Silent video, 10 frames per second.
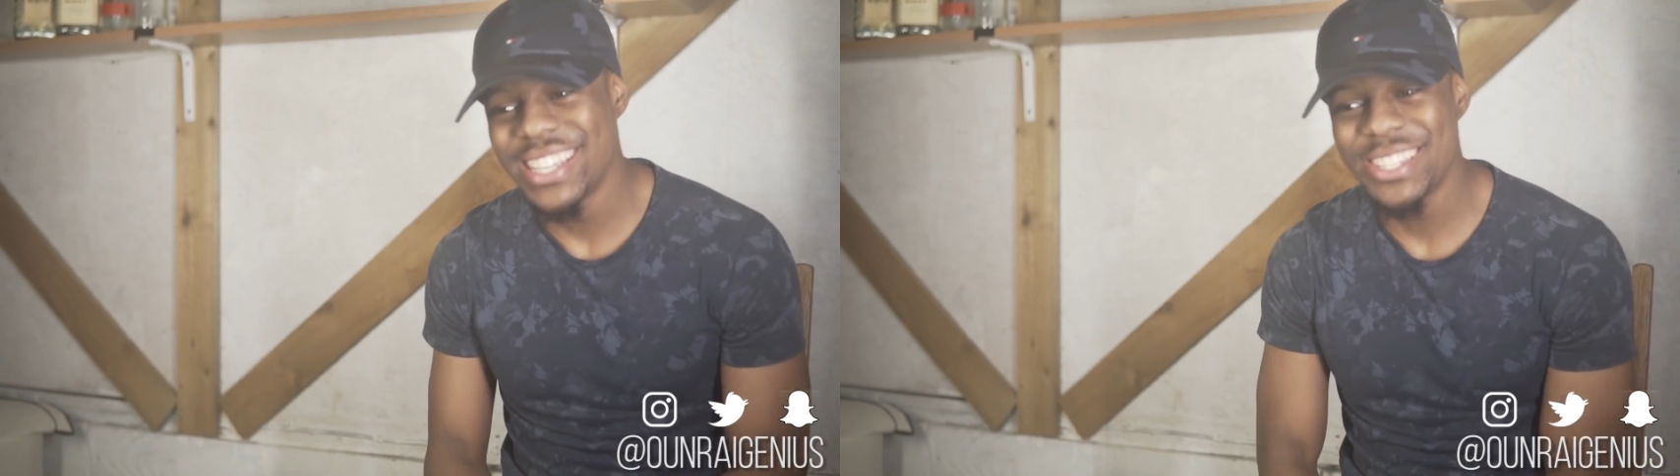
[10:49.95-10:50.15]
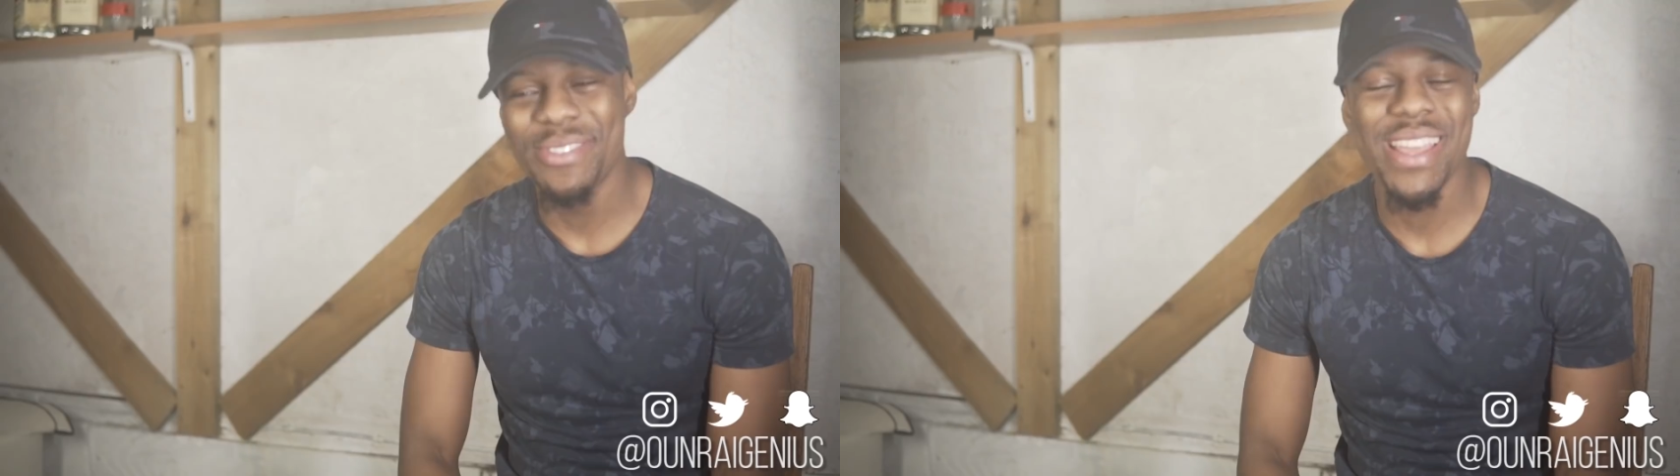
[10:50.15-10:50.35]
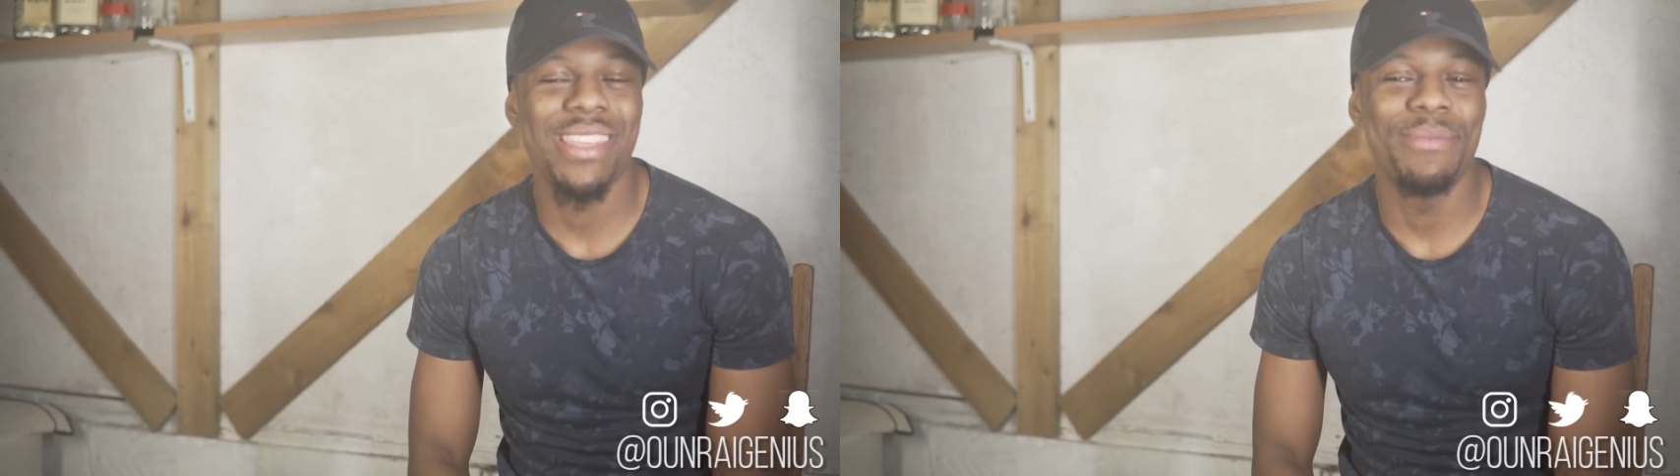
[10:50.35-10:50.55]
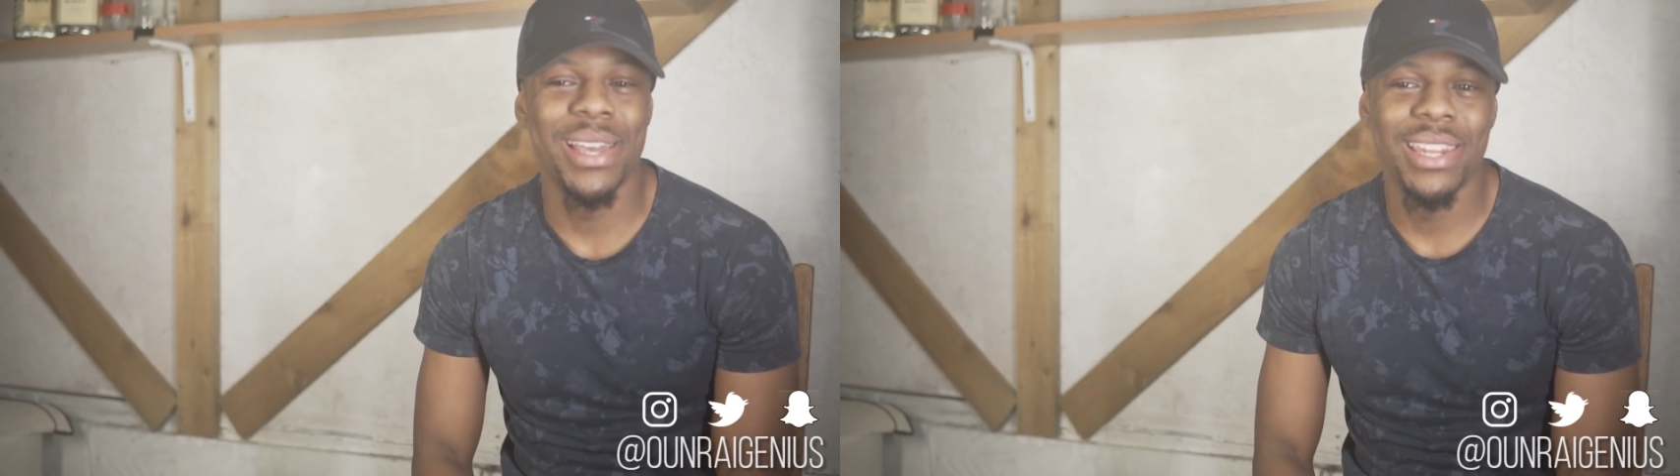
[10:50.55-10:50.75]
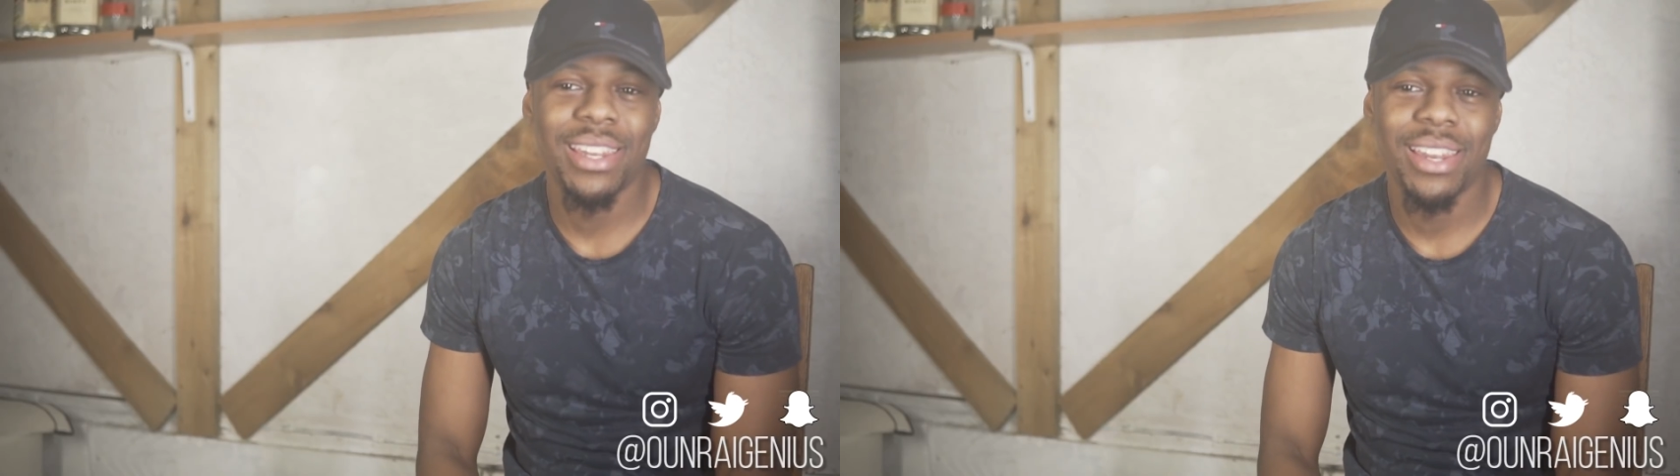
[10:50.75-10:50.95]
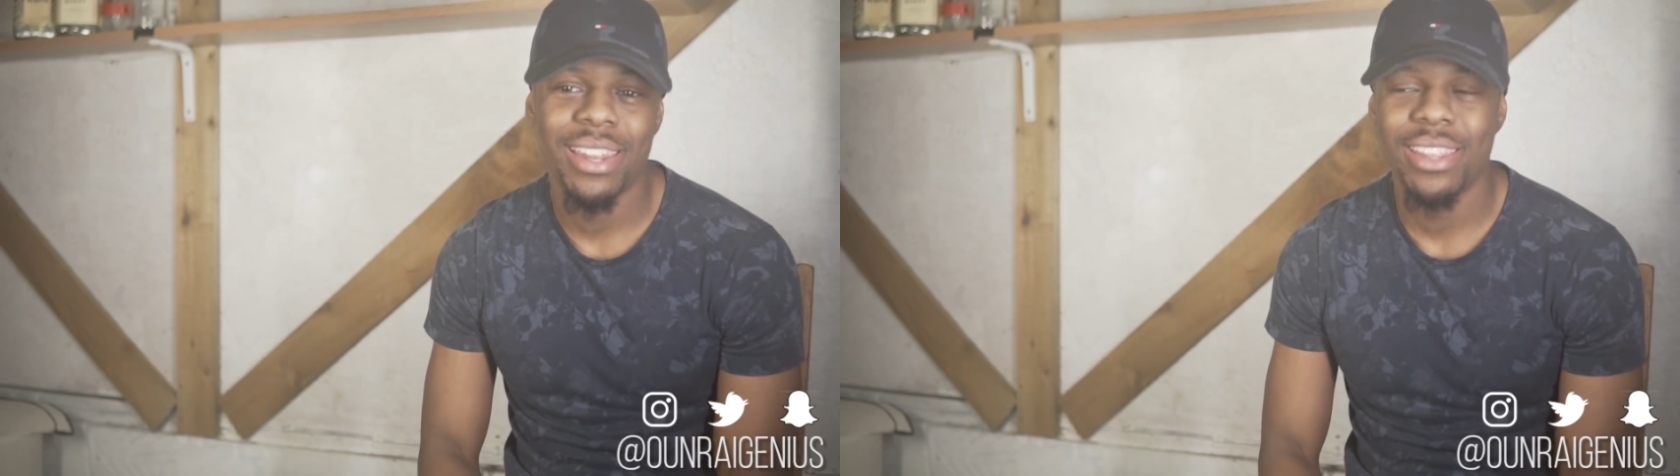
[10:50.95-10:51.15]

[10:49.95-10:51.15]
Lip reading: he's ready, man.